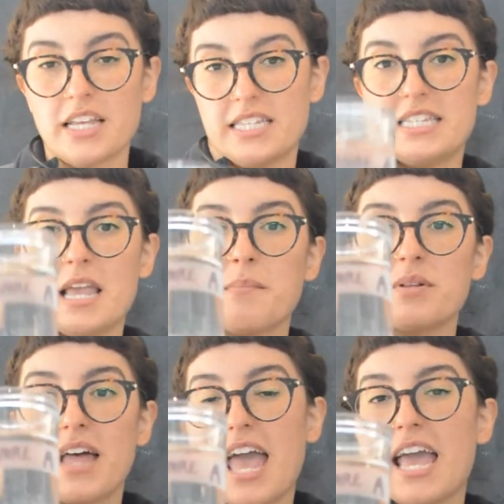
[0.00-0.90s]

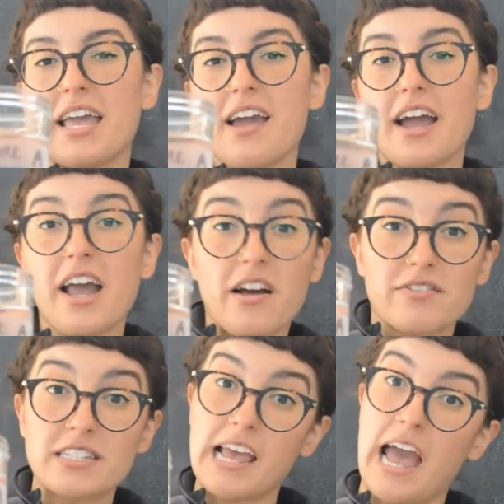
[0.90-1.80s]
Sample A, I
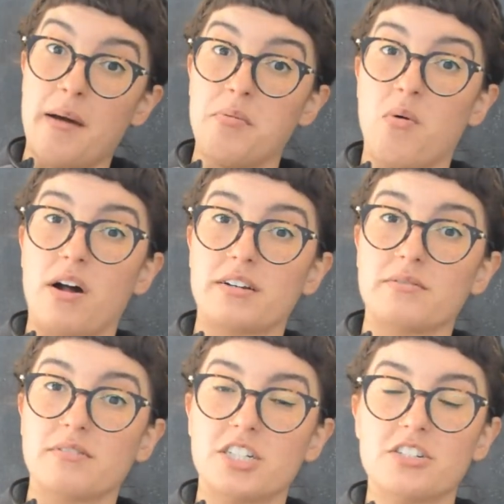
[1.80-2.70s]
have tap water,
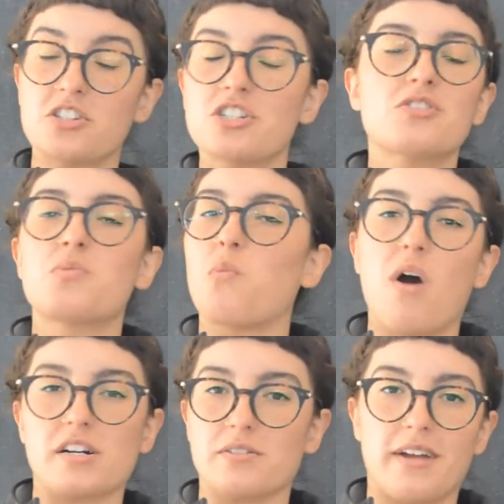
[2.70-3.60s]
which is just
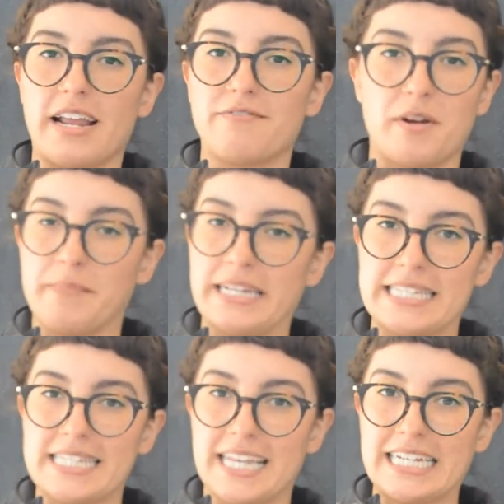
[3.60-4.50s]
water right from my sink.